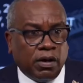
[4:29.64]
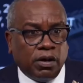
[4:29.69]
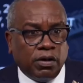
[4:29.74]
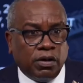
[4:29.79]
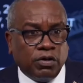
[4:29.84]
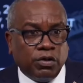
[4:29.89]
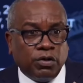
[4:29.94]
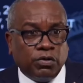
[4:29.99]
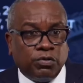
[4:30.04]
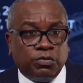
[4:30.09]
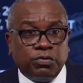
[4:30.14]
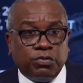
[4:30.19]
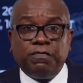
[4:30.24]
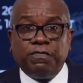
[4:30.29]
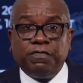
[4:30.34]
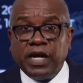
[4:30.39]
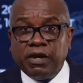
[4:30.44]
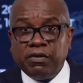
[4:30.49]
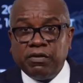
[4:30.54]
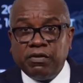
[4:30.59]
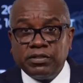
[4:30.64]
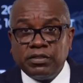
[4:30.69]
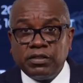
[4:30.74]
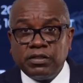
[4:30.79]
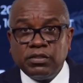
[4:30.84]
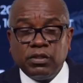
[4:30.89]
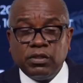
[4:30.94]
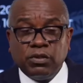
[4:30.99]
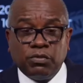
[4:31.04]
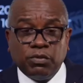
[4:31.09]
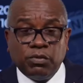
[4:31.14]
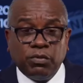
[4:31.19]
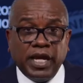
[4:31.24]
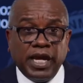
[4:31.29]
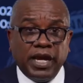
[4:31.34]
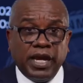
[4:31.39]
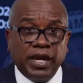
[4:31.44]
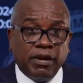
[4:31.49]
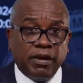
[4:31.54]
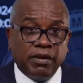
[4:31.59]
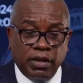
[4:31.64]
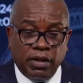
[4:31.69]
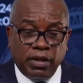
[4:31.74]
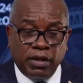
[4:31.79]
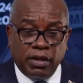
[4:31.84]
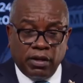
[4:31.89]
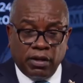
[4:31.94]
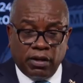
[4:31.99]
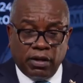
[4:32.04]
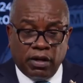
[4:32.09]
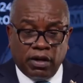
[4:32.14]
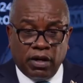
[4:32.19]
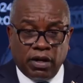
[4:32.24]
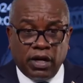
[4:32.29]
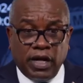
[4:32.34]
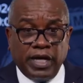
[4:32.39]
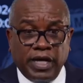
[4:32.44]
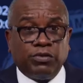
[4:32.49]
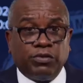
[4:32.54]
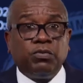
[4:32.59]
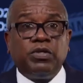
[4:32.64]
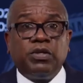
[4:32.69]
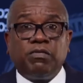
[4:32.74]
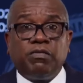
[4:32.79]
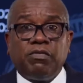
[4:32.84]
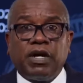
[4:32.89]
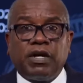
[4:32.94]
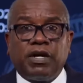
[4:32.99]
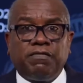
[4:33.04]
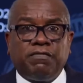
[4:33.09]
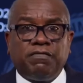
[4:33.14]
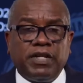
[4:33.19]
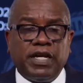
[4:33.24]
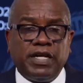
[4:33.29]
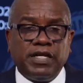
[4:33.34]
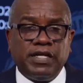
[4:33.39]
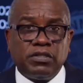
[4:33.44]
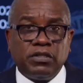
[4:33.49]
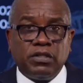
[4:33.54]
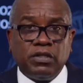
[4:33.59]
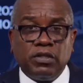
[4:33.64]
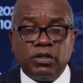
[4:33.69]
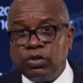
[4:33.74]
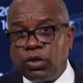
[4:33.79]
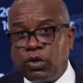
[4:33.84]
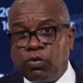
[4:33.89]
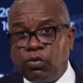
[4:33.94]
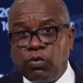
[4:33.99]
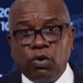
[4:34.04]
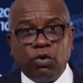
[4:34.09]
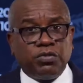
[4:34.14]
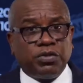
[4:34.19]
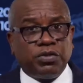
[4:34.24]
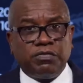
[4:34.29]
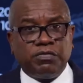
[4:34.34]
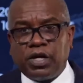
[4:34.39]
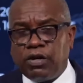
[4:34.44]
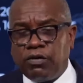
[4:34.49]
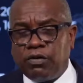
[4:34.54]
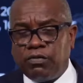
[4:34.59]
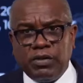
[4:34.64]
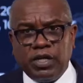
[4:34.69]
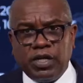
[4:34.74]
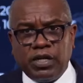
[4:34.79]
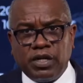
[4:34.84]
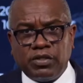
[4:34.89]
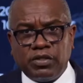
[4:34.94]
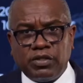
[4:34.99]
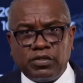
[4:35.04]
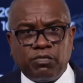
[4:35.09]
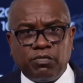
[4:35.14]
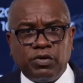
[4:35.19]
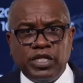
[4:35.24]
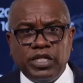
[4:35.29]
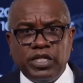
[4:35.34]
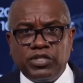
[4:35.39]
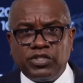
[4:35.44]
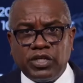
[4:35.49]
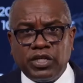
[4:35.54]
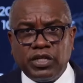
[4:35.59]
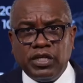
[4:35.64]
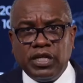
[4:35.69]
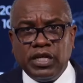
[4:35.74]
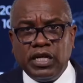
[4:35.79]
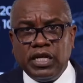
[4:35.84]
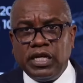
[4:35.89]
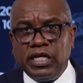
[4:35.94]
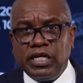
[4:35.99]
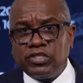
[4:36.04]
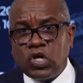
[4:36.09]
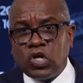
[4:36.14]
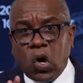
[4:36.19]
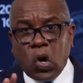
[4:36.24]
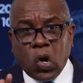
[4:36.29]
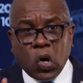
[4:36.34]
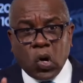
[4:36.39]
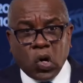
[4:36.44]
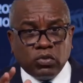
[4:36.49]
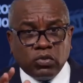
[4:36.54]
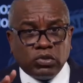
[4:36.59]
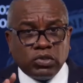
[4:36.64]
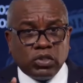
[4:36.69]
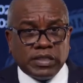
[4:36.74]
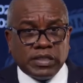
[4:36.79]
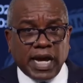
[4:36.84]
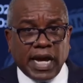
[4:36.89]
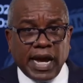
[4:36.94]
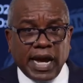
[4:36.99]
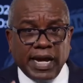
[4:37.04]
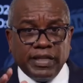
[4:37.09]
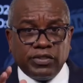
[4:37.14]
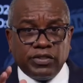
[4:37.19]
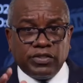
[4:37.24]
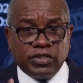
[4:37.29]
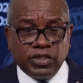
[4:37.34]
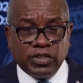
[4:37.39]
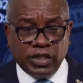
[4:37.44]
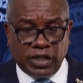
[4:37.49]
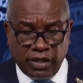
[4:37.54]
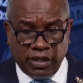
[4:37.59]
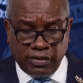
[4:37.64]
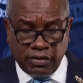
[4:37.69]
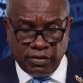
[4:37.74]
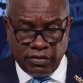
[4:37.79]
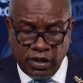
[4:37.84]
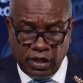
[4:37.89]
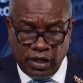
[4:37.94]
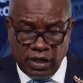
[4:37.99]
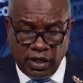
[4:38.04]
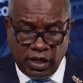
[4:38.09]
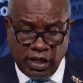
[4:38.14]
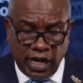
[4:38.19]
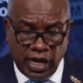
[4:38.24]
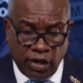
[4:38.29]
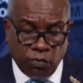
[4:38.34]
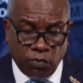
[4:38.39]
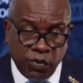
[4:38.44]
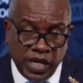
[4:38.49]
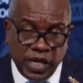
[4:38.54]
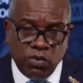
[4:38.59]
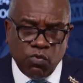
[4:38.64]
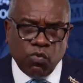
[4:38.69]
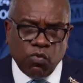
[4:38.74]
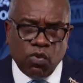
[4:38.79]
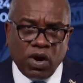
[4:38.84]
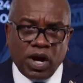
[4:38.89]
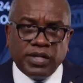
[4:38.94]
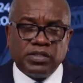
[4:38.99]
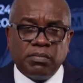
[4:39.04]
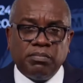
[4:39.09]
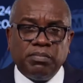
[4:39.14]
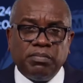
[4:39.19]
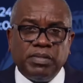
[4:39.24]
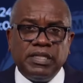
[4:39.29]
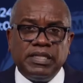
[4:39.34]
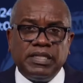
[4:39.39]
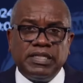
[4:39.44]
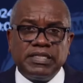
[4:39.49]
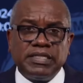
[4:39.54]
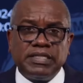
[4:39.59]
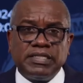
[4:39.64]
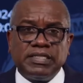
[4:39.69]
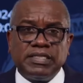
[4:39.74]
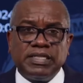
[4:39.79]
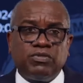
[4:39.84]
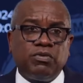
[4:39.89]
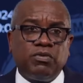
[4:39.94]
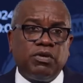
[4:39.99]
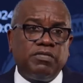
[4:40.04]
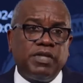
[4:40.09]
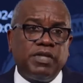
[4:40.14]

through ferries, through air, and through direct flights. The growth of the Caribbean as a region is all tied together, and we want to be the center of that